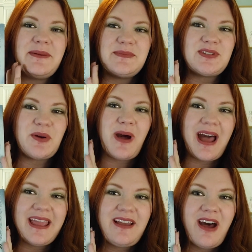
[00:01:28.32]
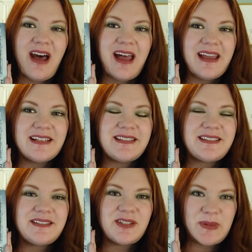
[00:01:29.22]
so I got
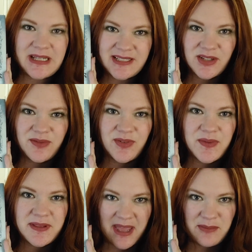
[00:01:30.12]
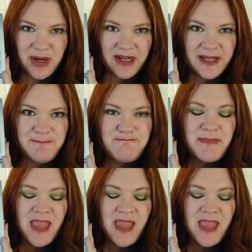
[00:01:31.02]
Spinning Silver from the library,